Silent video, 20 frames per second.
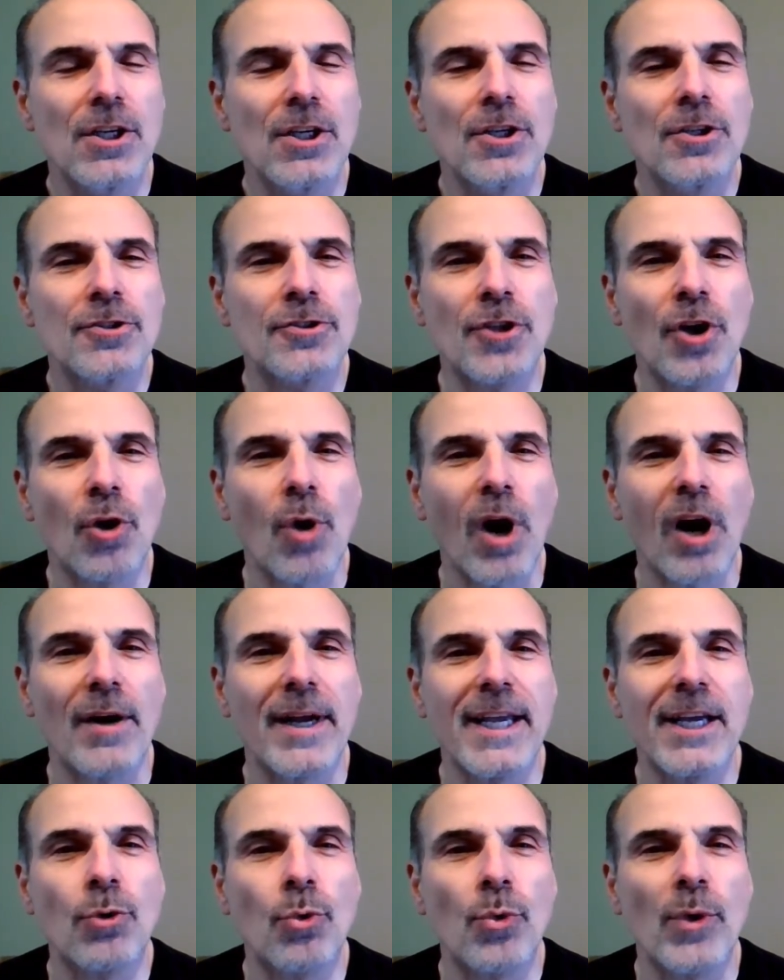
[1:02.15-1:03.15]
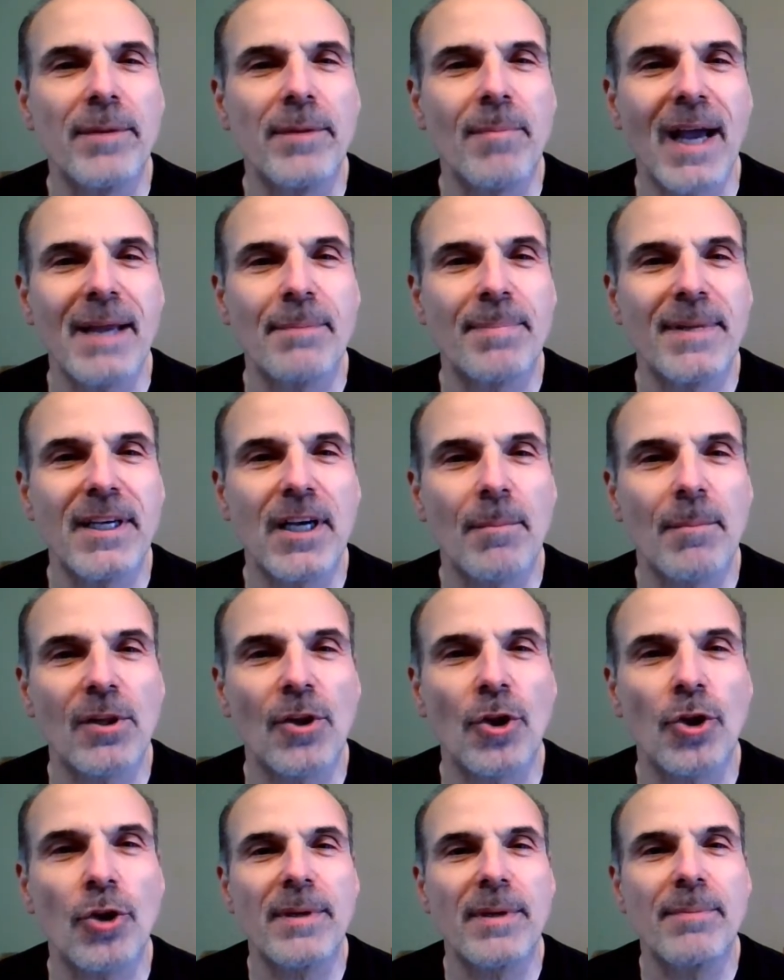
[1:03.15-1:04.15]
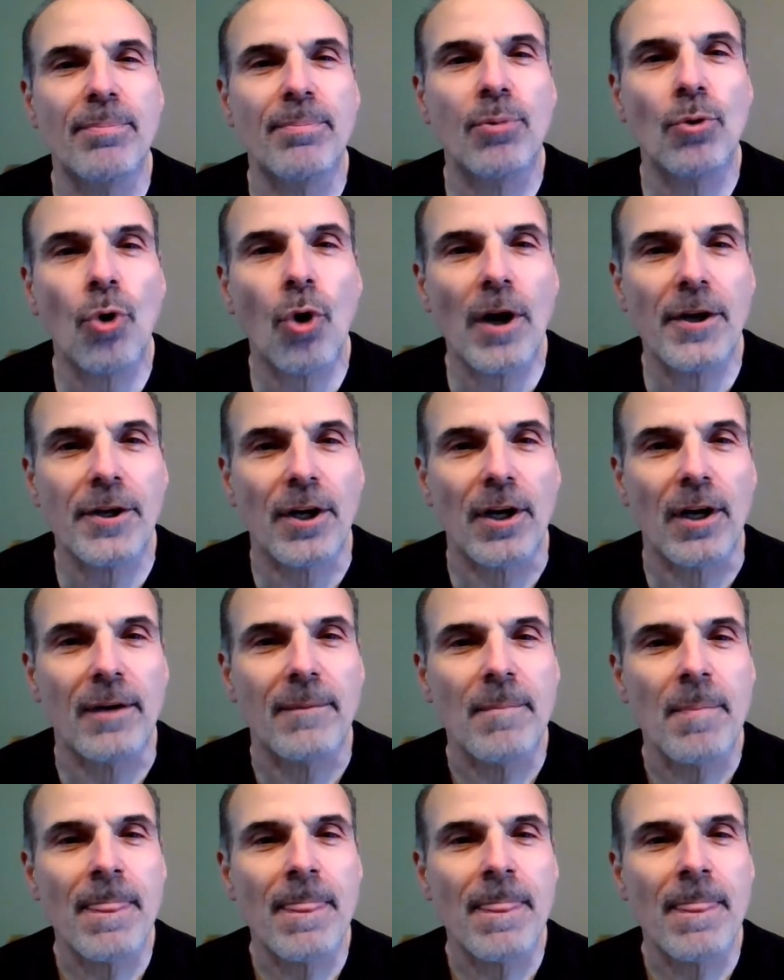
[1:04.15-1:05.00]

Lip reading: So our inquiry might become a little broader.